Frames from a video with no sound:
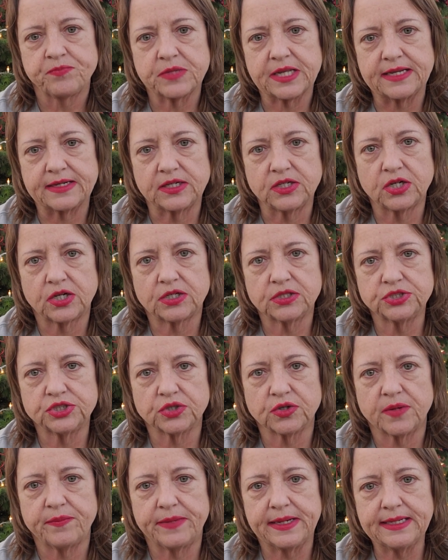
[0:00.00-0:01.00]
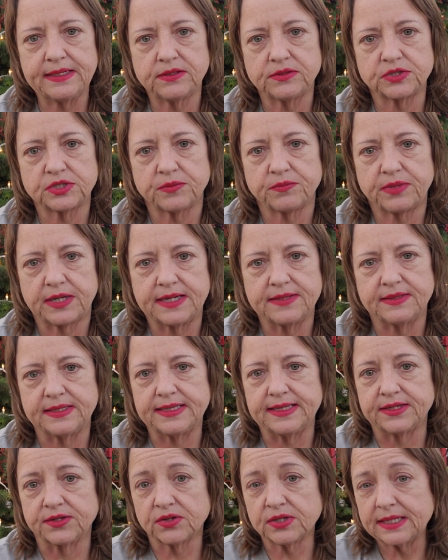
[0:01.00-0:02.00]
and a larger amount by the
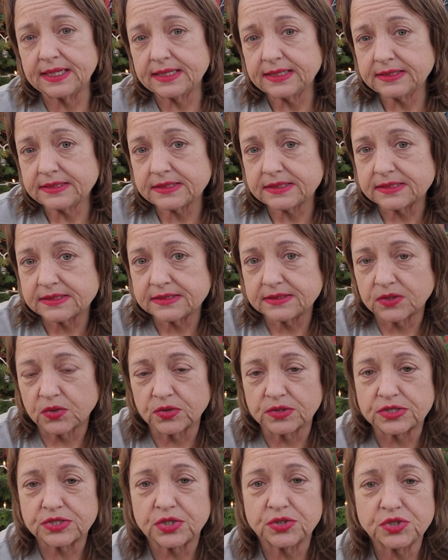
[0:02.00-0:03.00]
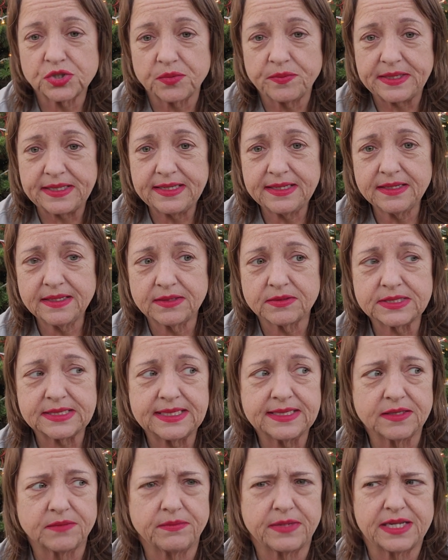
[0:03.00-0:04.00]
internet or the social media. I was
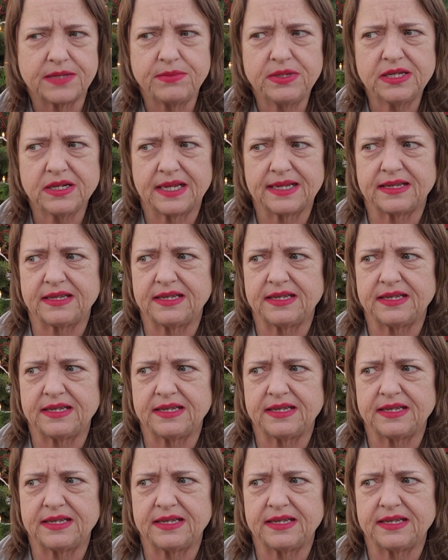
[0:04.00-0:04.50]
thinking maybe